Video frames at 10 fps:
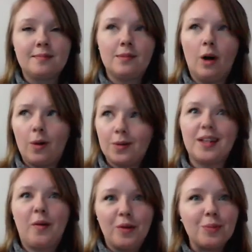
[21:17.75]
Oh,
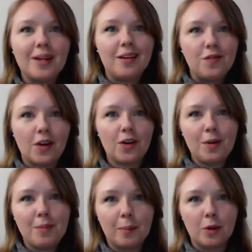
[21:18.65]
that would be a very
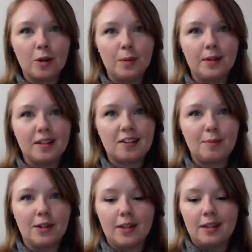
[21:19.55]
memorable
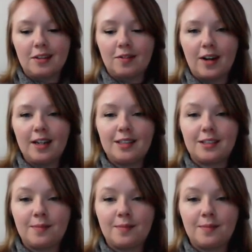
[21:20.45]
experience, right?